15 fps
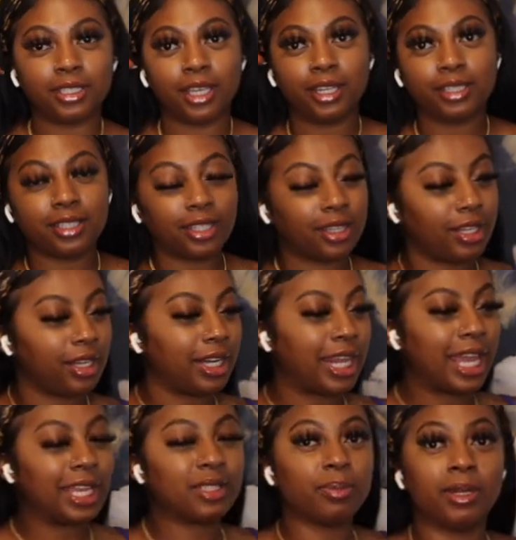let's get into the
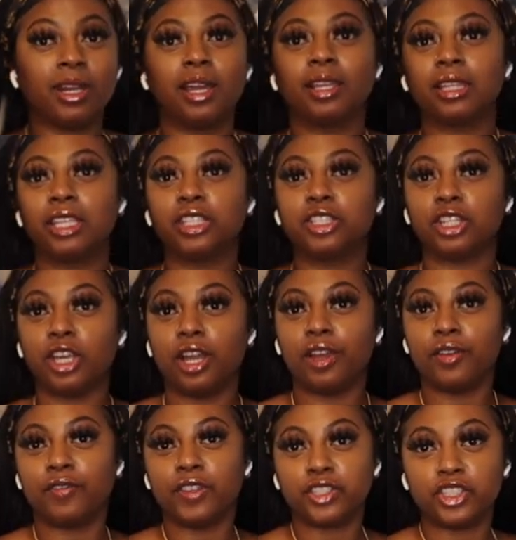last but not least
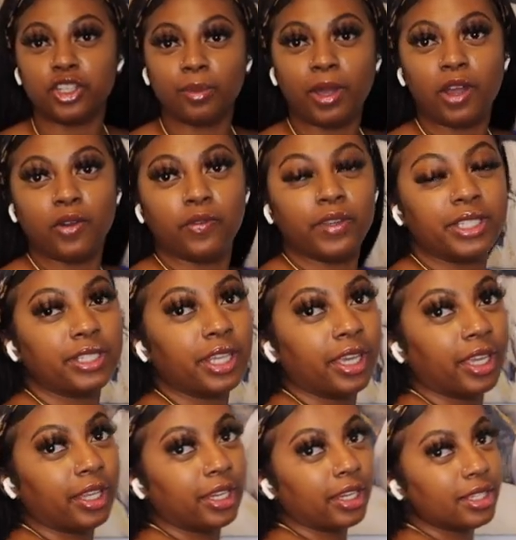of the gym outfits.
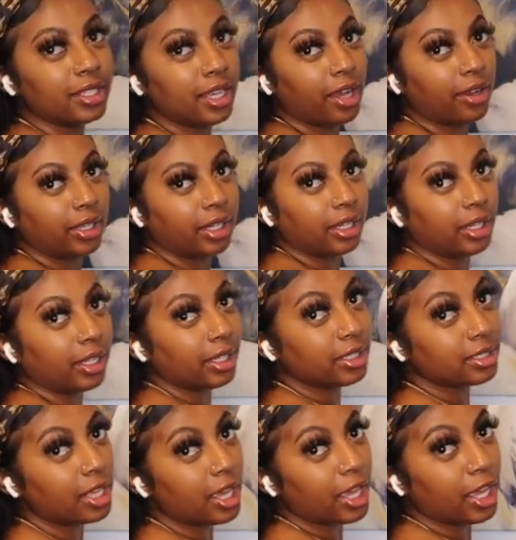And this is how it
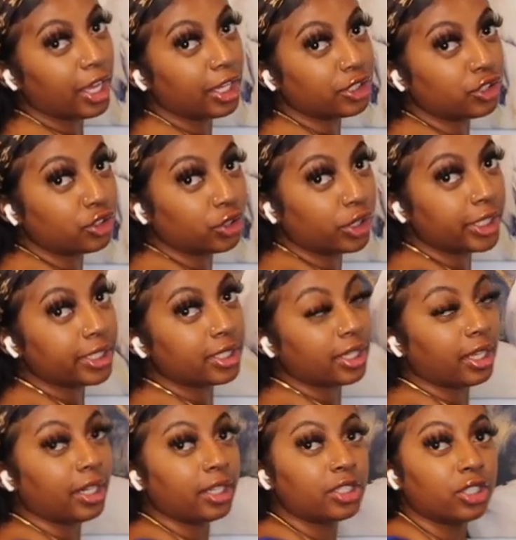is. It's shorts
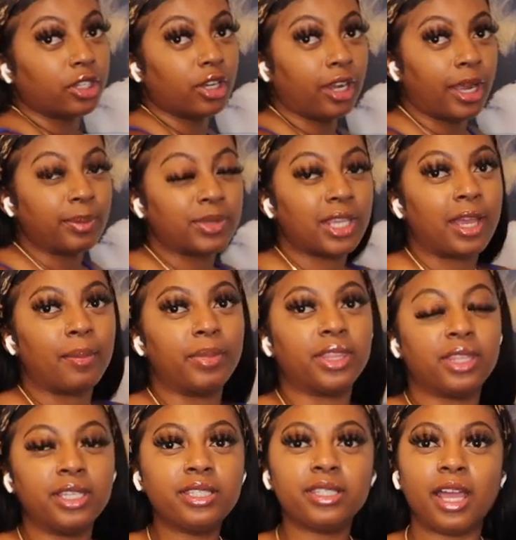and it's a crop top.
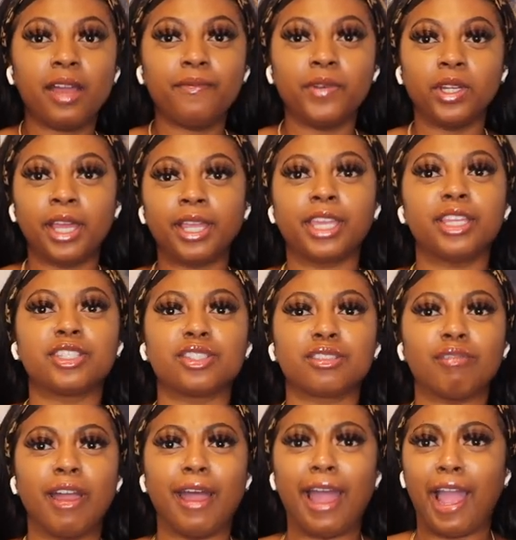But this, I feel like it's
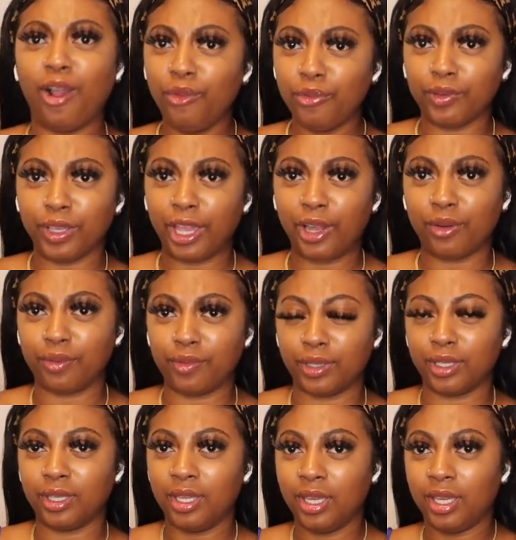an
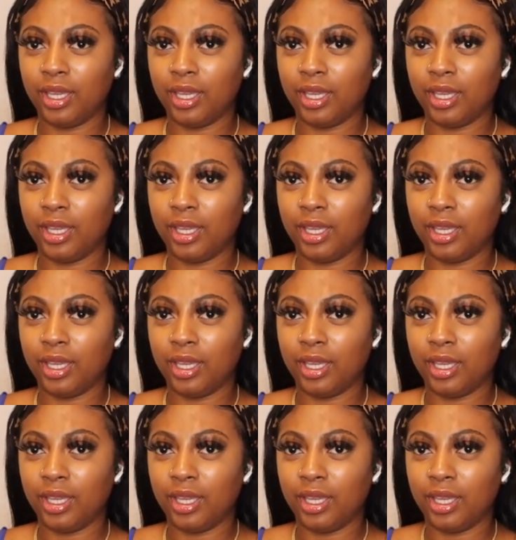outfit.